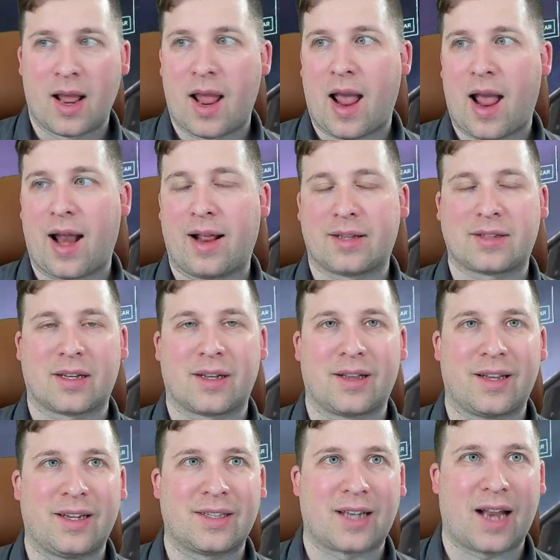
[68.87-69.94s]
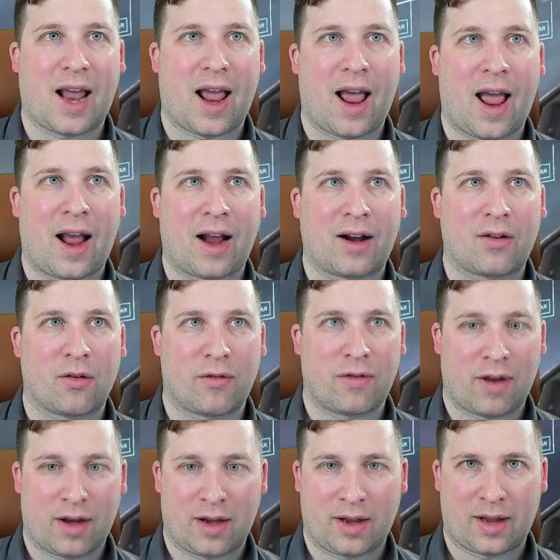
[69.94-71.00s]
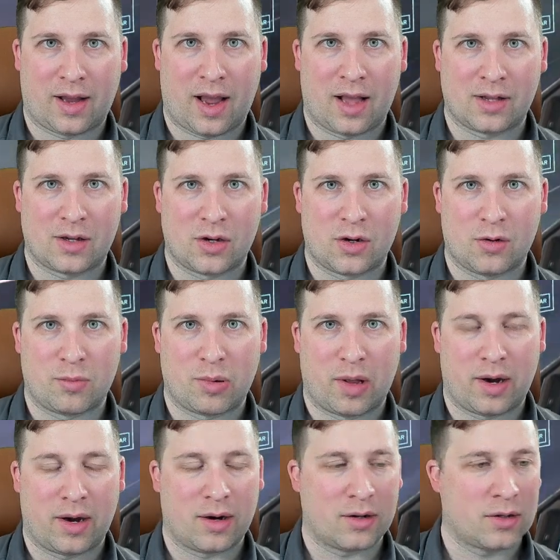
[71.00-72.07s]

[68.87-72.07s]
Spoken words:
And it's the least aggravating as a new player.